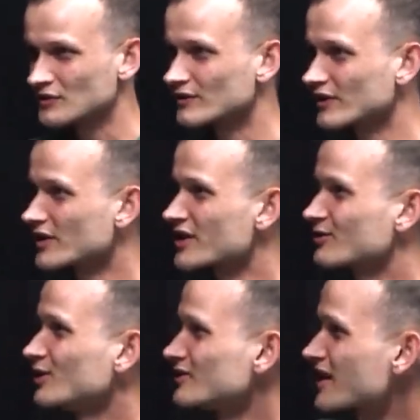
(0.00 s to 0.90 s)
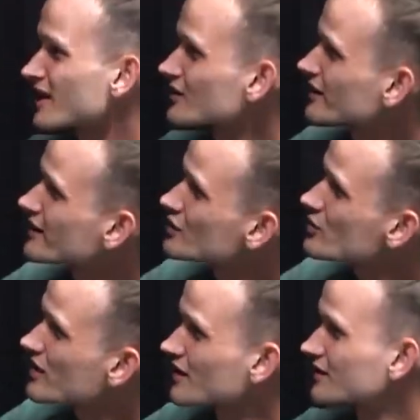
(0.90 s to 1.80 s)
Well, in school is
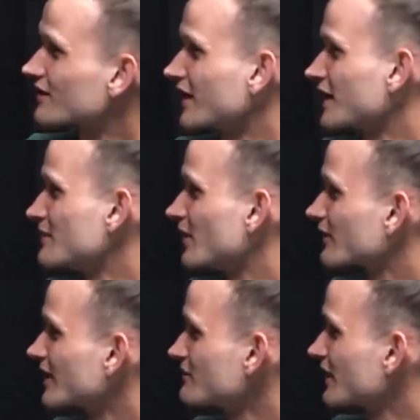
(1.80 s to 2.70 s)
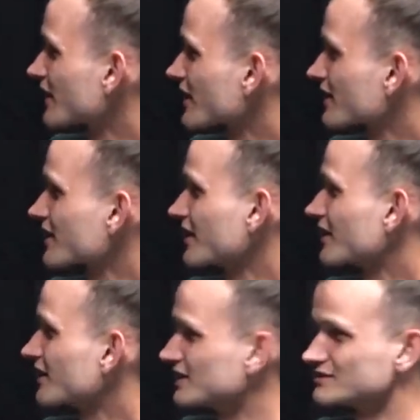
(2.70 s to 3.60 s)
interesting to think about, right? Because
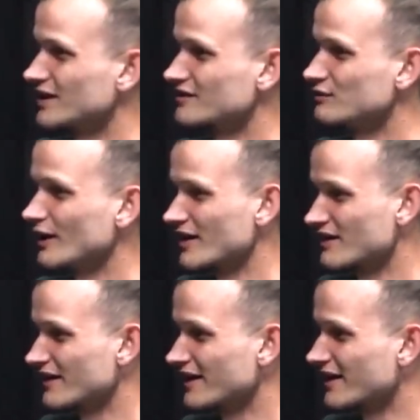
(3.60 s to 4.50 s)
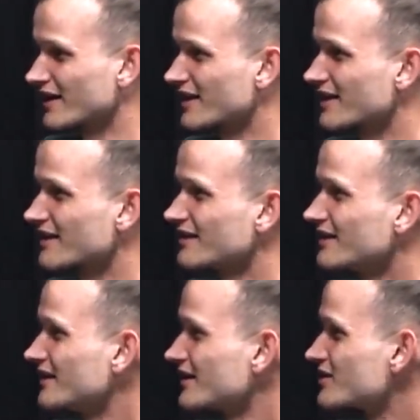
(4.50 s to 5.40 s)
in a lot of ways, like it's
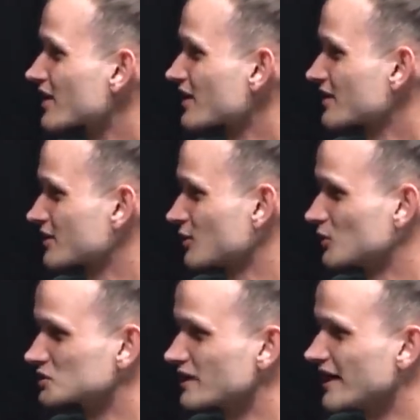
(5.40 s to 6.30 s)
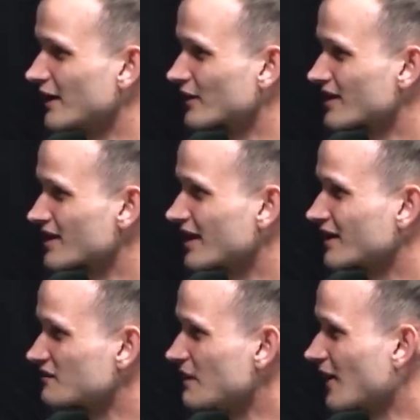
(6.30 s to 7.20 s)
just totally outside
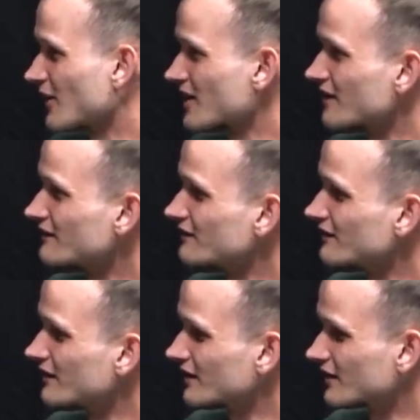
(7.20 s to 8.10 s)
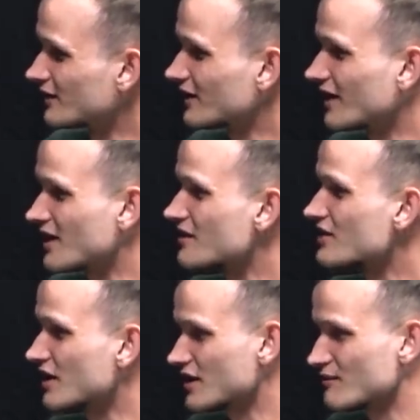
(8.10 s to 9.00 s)
of bounds of the kinds of
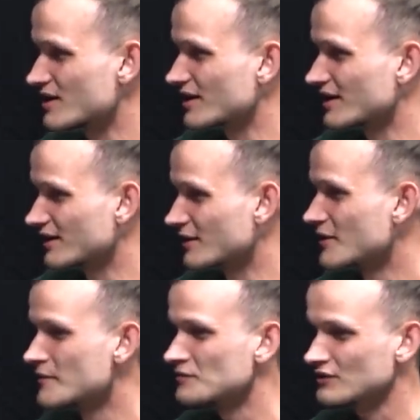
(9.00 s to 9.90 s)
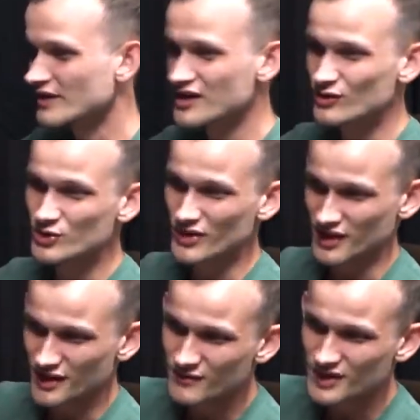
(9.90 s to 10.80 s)
systems that are like social
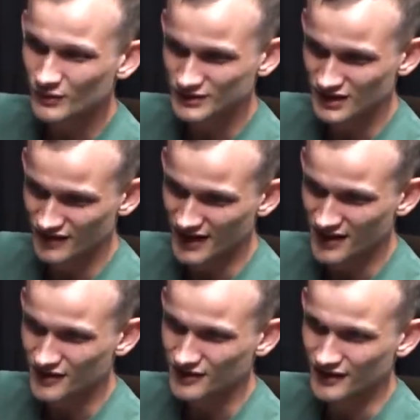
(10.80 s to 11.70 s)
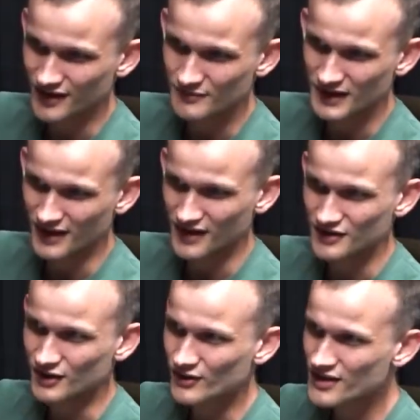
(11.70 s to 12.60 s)
systems that we live in as
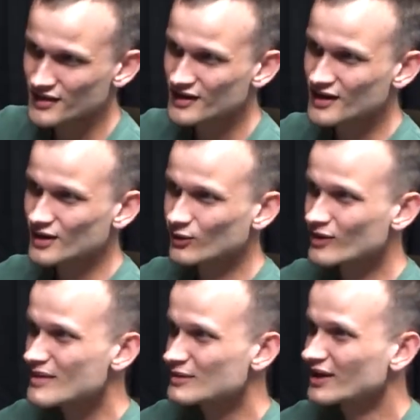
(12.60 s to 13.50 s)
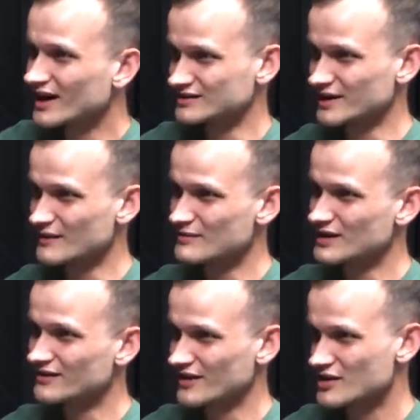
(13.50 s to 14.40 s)
adults, or maybe not. Like
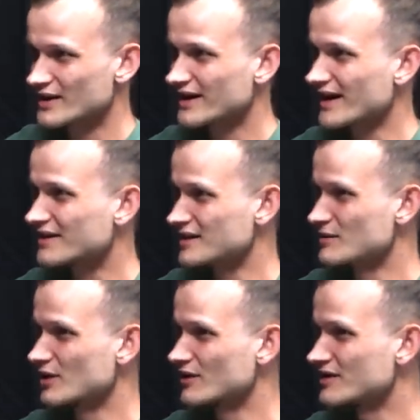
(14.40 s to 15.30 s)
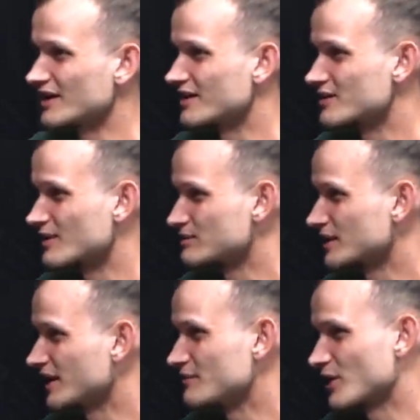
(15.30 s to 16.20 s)
maybe things like academia are intended to
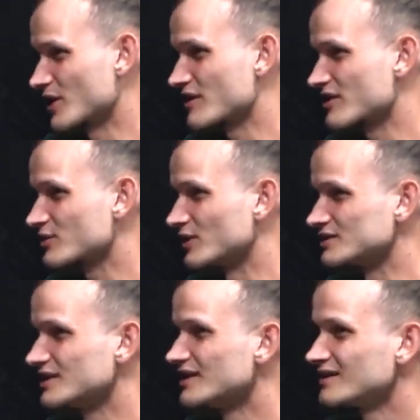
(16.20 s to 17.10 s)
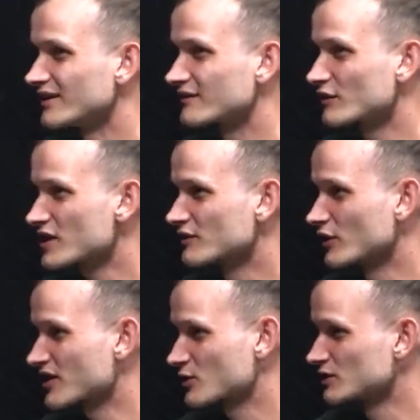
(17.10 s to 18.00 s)
replicate parts of school. Like first of
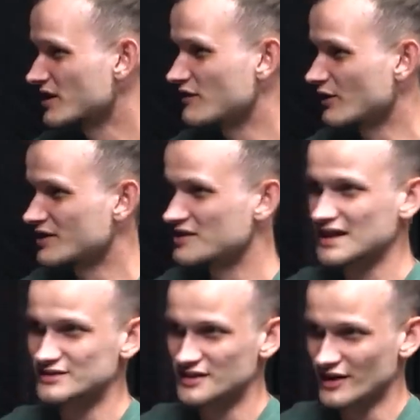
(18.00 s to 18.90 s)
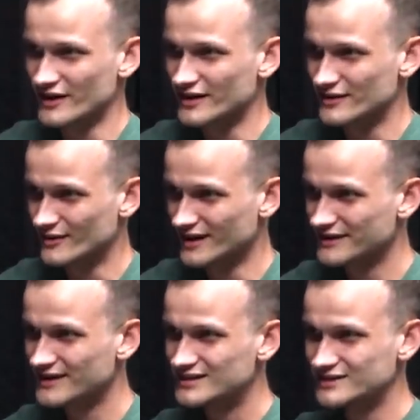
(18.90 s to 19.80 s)
all, school is very totalitarian,
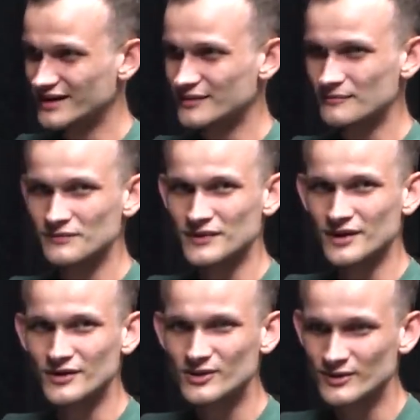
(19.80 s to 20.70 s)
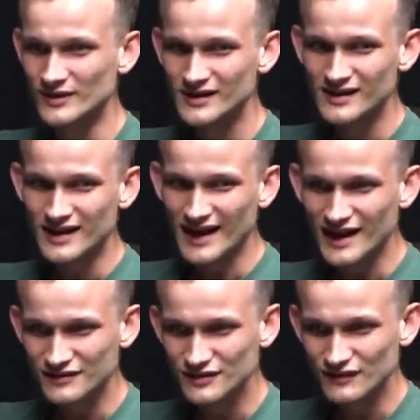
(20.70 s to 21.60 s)
right? Like you
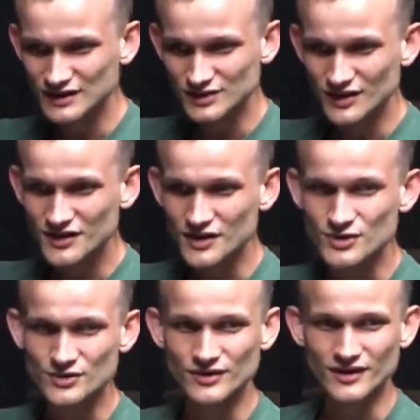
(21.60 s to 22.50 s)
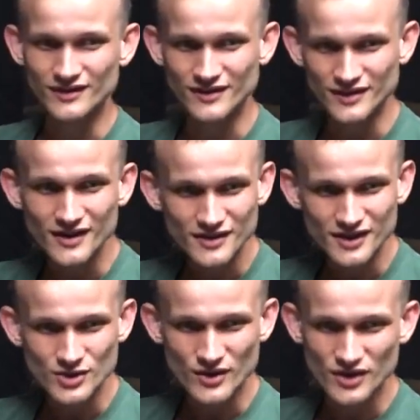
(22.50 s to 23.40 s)
have to follow the
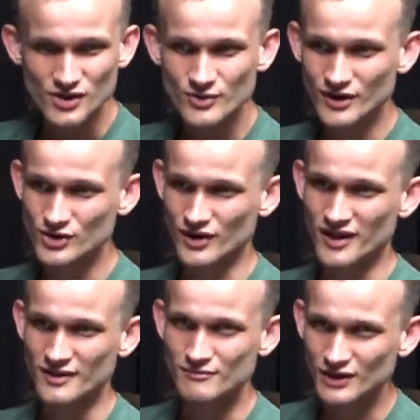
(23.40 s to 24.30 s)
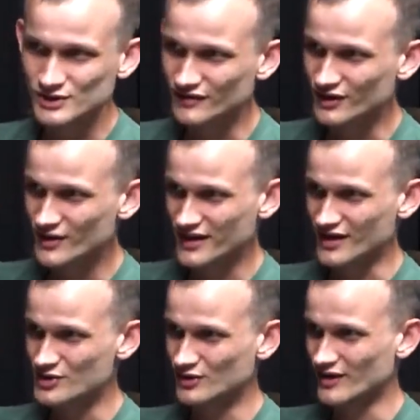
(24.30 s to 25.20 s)
teacher's instructions. The bulk of your
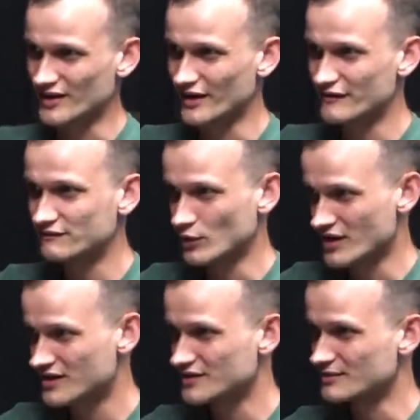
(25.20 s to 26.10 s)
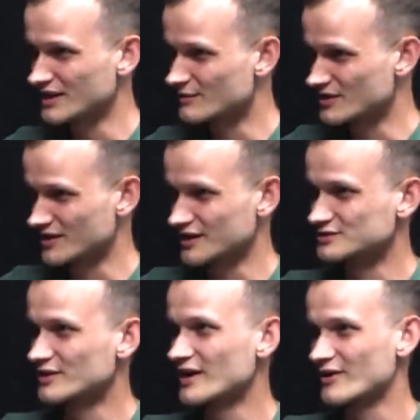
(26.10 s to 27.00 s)
schedule is like forced to be in
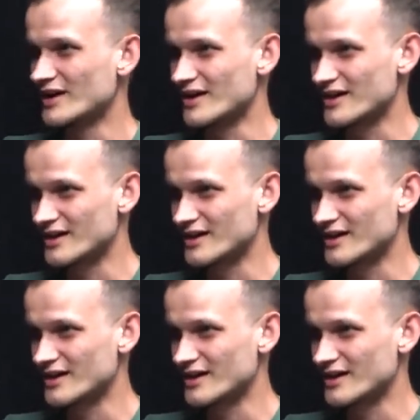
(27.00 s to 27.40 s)
particular areas.